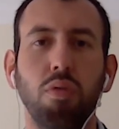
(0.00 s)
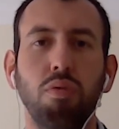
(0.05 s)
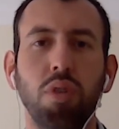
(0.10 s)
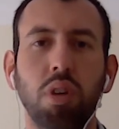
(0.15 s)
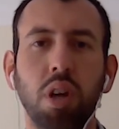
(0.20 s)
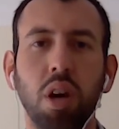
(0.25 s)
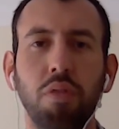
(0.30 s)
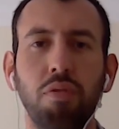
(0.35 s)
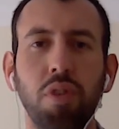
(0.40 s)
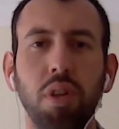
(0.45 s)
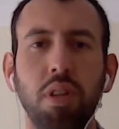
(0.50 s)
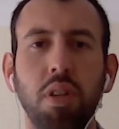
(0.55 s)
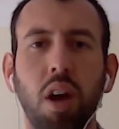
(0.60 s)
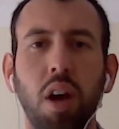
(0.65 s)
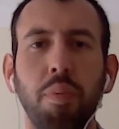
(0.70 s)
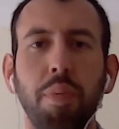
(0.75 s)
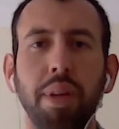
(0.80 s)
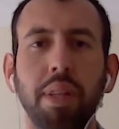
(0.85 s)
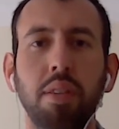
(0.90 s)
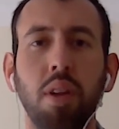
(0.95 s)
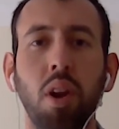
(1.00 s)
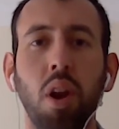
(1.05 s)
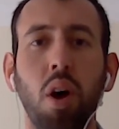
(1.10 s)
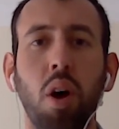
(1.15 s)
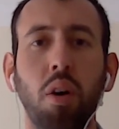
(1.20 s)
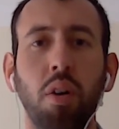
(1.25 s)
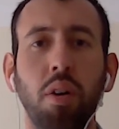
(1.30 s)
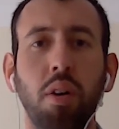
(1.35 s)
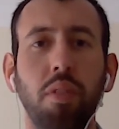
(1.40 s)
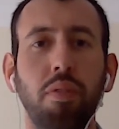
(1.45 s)
Recovery time is
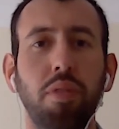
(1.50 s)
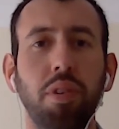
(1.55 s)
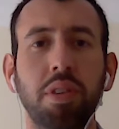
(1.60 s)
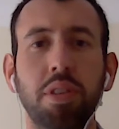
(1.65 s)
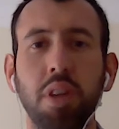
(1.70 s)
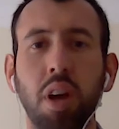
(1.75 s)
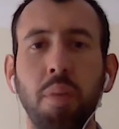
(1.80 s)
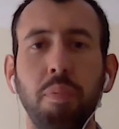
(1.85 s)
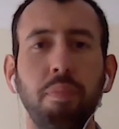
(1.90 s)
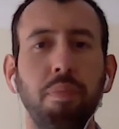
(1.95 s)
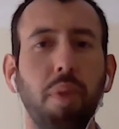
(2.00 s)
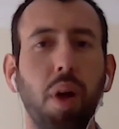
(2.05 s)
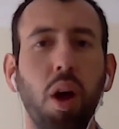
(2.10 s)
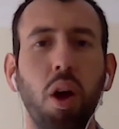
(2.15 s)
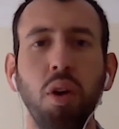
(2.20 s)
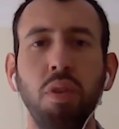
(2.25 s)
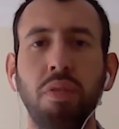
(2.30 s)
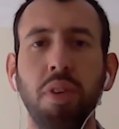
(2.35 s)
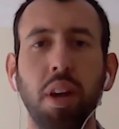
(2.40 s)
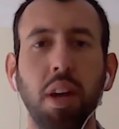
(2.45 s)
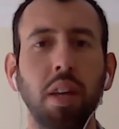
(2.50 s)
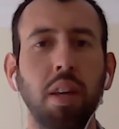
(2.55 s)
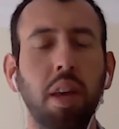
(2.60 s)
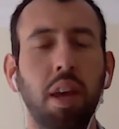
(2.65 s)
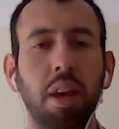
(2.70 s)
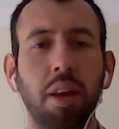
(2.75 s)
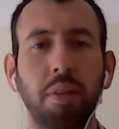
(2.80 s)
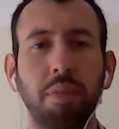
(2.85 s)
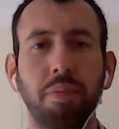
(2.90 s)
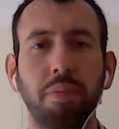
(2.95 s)
long, for some over a
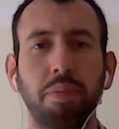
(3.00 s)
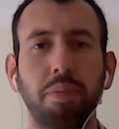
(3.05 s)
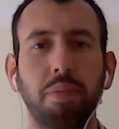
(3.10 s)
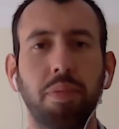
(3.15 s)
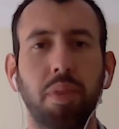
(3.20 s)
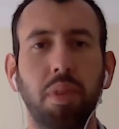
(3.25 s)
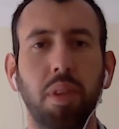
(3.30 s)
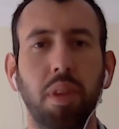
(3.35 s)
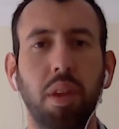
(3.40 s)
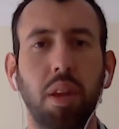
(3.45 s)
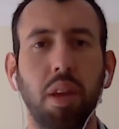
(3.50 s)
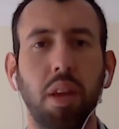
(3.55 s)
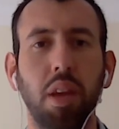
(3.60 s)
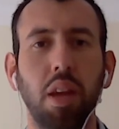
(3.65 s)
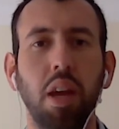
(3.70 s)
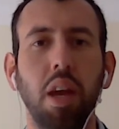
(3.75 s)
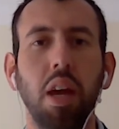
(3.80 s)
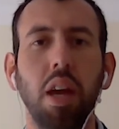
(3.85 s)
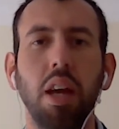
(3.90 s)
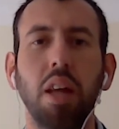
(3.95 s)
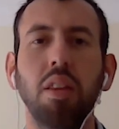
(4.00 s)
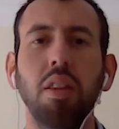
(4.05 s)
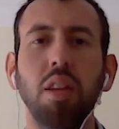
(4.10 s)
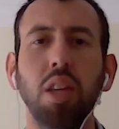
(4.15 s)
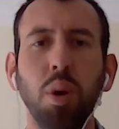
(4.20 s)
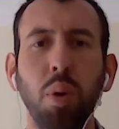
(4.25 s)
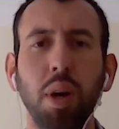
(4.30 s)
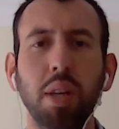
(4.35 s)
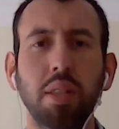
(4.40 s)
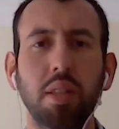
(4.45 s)
year. In the
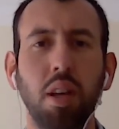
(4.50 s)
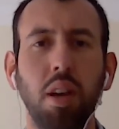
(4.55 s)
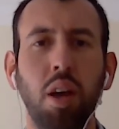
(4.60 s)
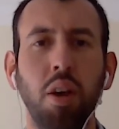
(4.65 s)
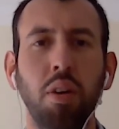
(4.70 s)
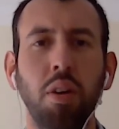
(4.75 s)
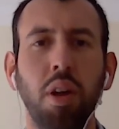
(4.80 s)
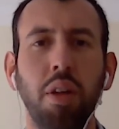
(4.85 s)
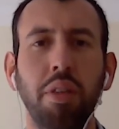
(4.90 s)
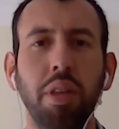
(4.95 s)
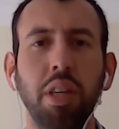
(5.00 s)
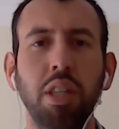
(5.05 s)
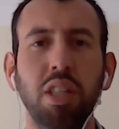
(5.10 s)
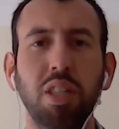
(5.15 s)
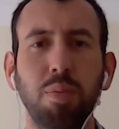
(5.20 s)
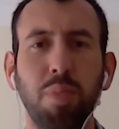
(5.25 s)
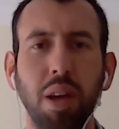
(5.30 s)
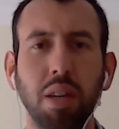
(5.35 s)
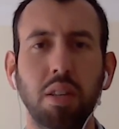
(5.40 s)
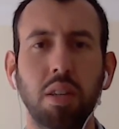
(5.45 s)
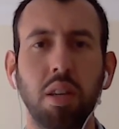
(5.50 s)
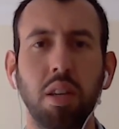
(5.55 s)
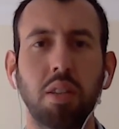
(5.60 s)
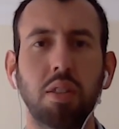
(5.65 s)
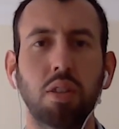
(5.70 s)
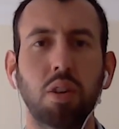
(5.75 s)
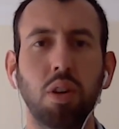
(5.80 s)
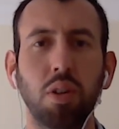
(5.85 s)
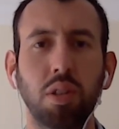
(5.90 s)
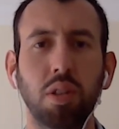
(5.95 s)
US alone, these
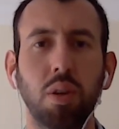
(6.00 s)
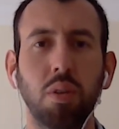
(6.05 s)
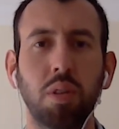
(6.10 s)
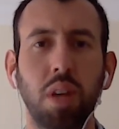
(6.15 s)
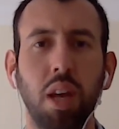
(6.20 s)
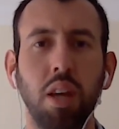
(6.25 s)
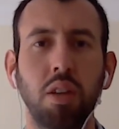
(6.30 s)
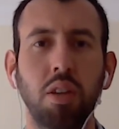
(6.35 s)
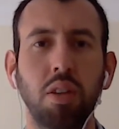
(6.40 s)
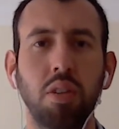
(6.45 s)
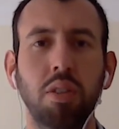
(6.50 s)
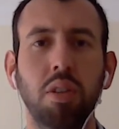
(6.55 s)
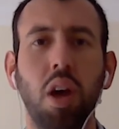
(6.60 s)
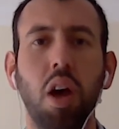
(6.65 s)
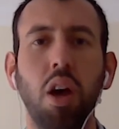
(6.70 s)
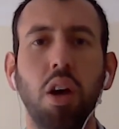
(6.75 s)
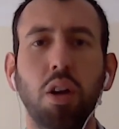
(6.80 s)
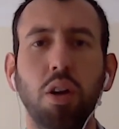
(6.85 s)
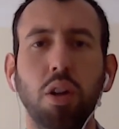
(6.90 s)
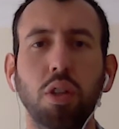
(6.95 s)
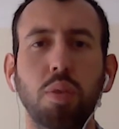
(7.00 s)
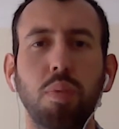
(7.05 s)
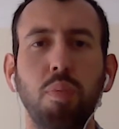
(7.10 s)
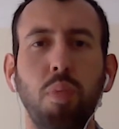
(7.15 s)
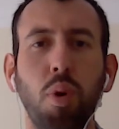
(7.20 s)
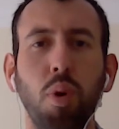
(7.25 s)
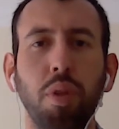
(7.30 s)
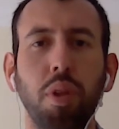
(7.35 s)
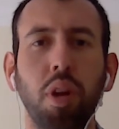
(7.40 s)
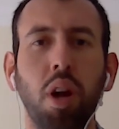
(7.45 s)
specialist consultations cost
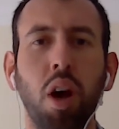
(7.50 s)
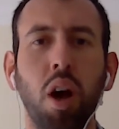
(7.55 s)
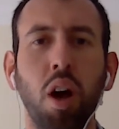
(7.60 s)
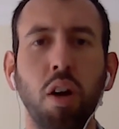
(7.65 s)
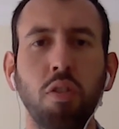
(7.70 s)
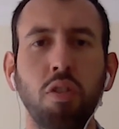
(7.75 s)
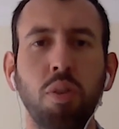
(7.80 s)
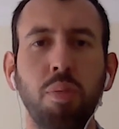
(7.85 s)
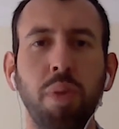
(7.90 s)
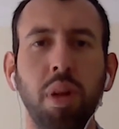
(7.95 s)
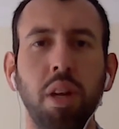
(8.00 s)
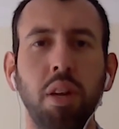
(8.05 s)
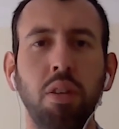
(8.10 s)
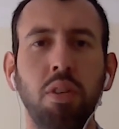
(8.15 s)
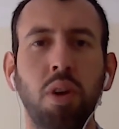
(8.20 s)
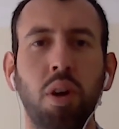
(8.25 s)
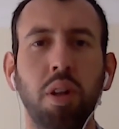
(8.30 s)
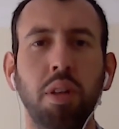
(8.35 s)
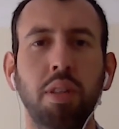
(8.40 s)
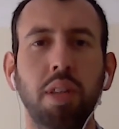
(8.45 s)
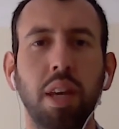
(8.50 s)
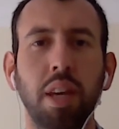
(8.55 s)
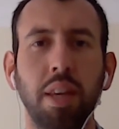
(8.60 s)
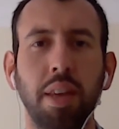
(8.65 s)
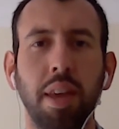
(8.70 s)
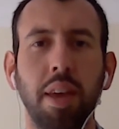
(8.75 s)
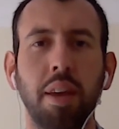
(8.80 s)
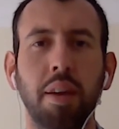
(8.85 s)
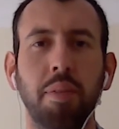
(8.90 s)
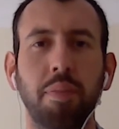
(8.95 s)
more than $100 million a
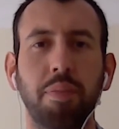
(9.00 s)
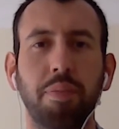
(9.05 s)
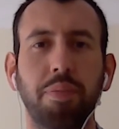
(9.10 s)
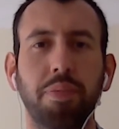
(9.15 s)
year.